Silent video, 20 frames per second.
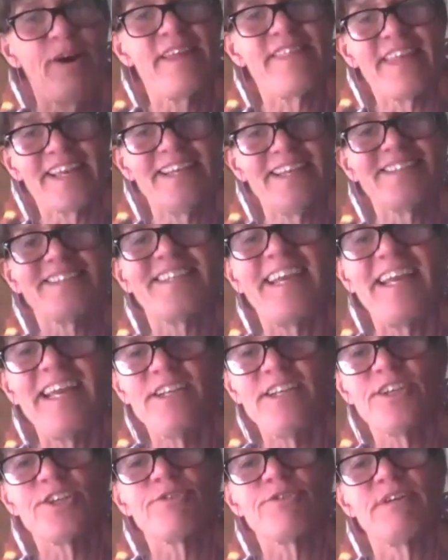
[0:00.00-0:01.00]
think it's
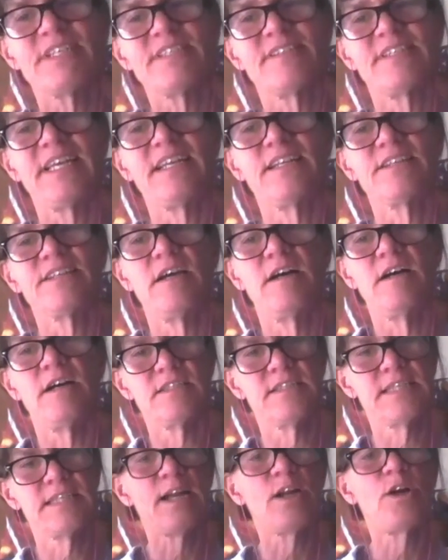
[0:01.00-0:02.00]
interesting to
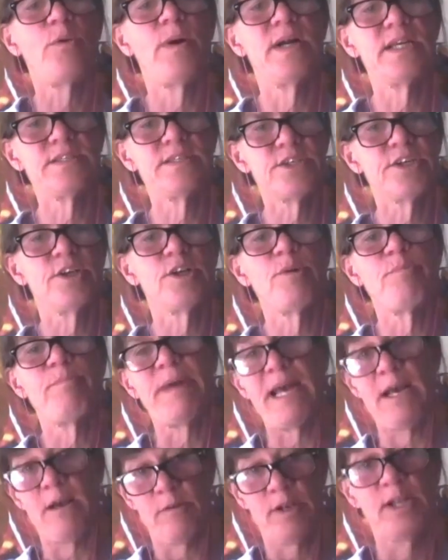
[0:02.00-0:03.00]
ask that question
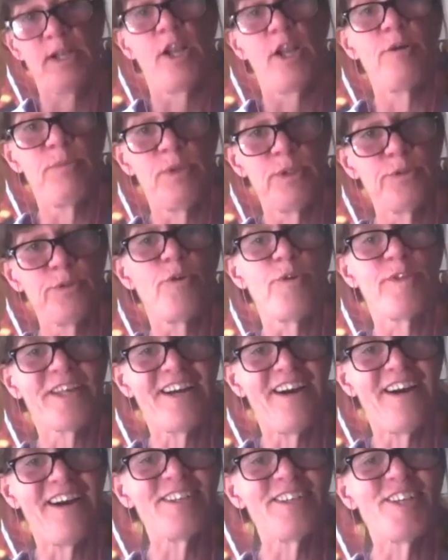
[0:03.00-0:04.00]
about global North
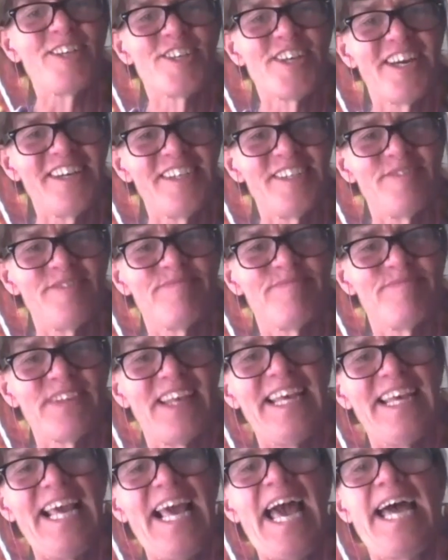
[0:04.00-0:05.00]
culture
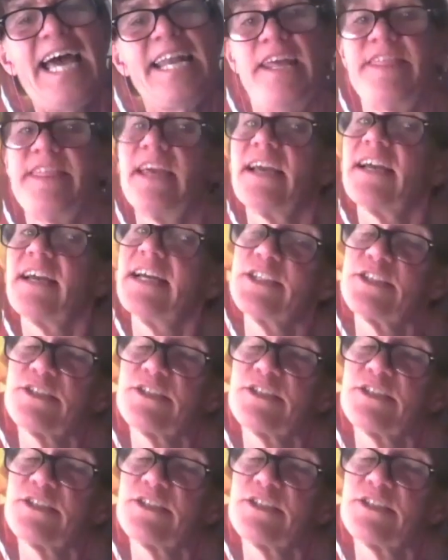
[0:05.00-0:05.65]
Mm. And I think it's